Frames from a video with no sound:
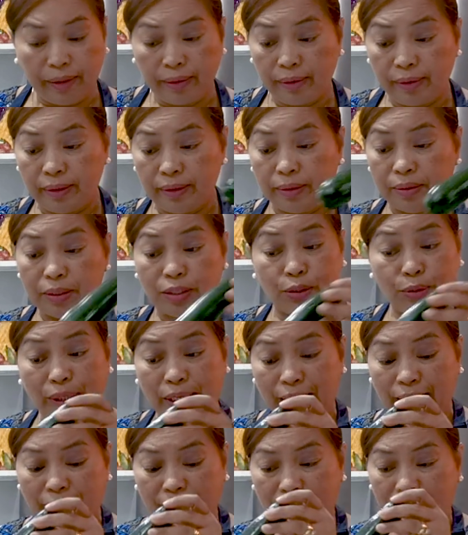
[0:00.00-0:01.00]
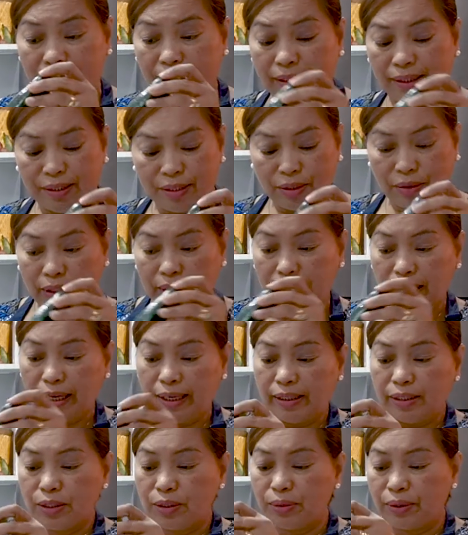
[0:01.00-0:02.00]
the zucchini. So I like
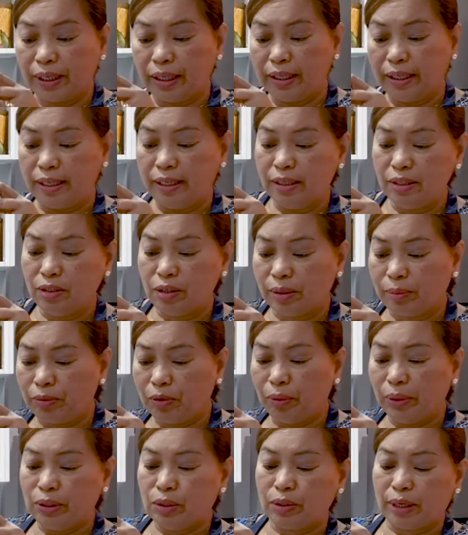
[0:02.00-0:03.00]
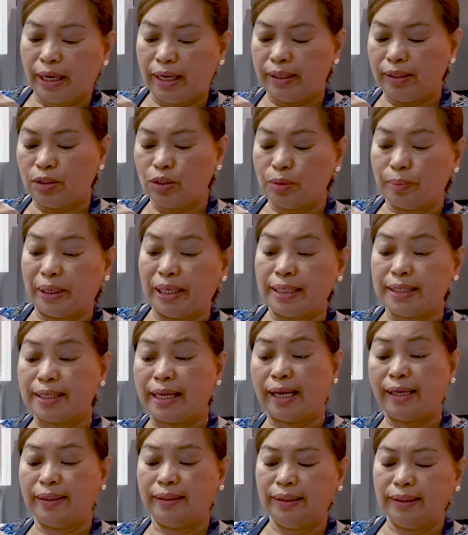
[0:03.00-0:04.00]
zucchini, so I'm going to add it to my
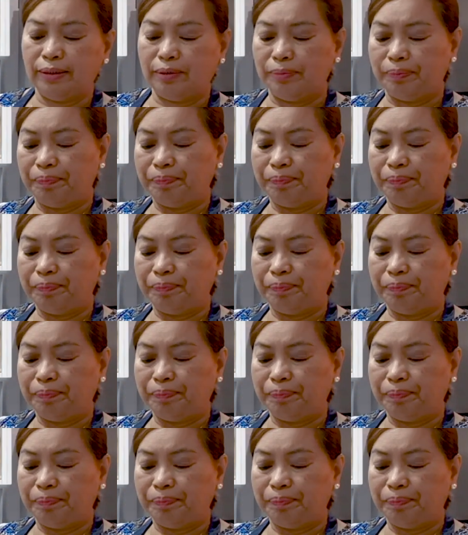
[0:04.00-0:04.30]
salad